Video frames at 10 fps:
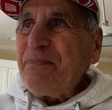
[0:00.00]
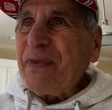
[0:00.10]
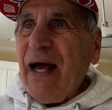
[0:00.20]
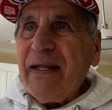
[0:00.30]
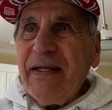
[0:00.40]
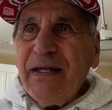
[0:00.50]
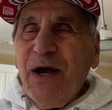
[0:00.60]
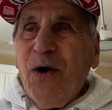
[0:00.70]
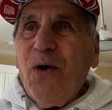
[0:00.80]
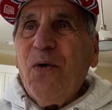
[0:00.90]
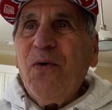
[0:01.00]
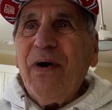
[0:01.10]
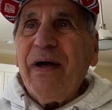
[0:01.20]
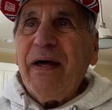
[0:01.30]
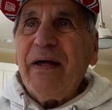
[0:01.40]
I didn't go.
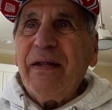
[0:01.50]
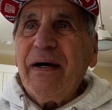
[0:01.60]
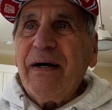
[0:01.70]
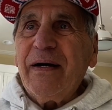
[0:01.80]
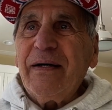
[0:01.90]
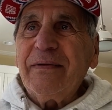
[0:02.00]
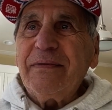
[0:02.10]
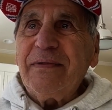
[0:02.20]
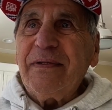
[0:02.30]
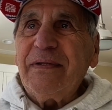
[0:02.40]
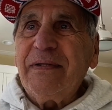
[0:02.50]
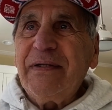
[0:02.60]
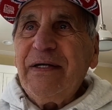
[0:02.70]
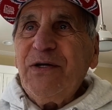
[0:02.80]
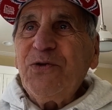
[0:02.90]
And
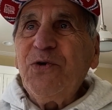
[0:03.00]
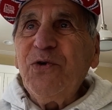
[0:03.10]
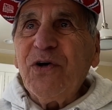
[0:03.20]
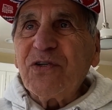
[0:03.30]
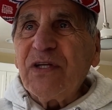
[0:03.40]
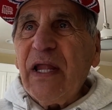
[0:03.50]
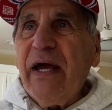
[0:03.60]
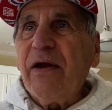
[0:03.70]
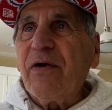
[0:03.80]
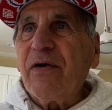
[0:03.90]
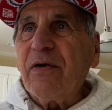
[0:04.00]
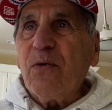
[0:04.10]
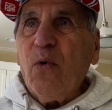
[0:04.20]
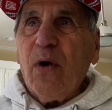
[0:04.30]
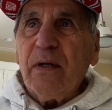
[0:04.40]
2 years later,
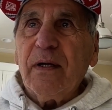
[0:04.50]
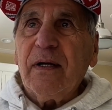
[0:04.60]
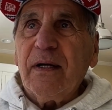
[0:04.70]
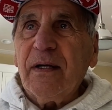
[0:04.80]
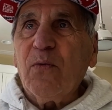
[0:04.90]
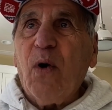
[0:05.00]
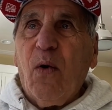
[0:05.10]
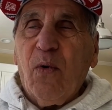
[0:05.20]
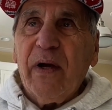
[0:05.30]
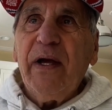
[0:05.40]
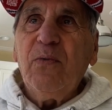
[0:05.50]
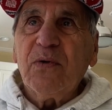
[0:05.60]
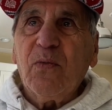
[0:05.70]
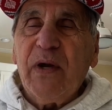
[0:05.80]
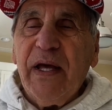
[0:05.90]

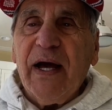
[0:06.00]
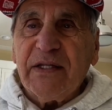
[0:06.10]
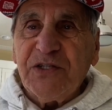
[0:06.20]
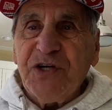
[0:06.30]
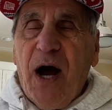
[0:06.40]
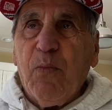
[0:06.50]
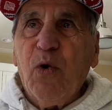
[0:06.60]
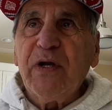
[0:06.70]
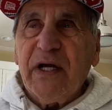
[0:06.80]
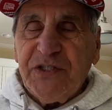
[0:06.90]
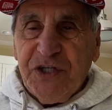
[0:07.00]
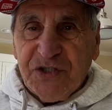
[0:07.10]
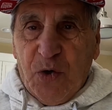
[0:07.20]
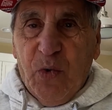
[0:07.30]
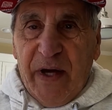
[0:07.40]
when he got the job, Wooden had
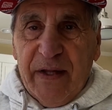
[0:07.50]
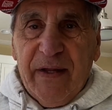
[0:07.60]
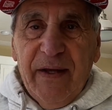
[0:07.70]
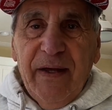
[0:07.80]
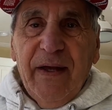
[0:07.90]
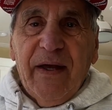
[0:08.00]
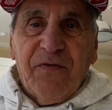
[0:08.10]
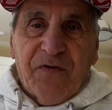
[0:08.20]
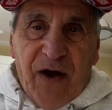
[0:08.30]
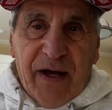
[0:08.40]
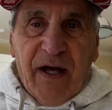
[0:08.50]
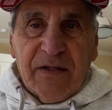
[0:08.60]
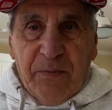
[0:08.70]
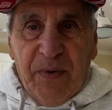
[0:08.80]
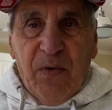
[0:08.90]
just quit, and Frank got
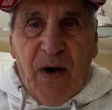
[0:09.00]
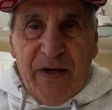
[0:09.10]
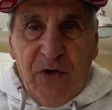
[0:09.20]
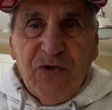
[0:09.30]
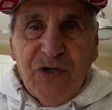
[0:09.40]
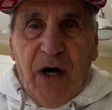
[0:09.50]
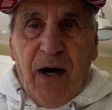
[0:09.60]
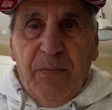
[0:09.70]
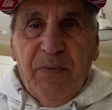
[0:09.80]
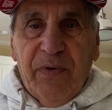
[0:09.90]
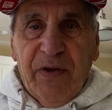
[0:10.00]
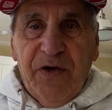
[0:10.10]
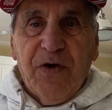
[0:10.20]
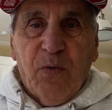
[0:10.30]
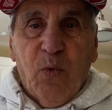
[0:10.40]
the BYU job the
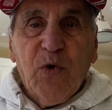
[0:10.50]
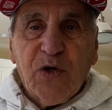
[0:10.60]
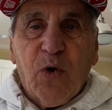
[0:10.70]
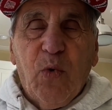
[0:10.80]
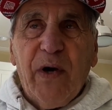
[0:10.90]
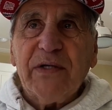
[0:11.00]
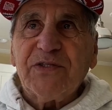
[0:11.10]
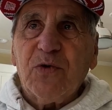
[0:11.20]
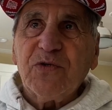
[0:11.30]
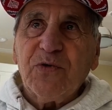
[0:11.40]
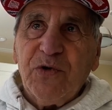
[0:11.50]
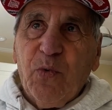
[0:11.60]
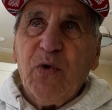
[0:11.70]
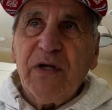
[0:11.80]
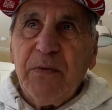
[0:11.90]
year Wooden quit. So
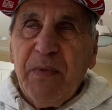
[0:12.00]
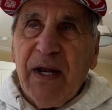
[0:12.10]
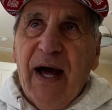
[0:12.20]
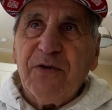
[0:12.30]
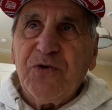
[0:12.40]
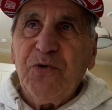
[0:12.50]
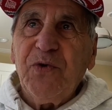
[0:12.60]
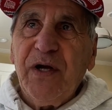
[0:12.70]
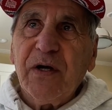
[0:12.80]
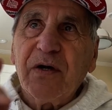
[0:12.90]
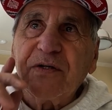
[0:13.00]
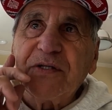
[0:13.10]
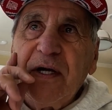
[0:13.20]
Wooden had been out 2 years.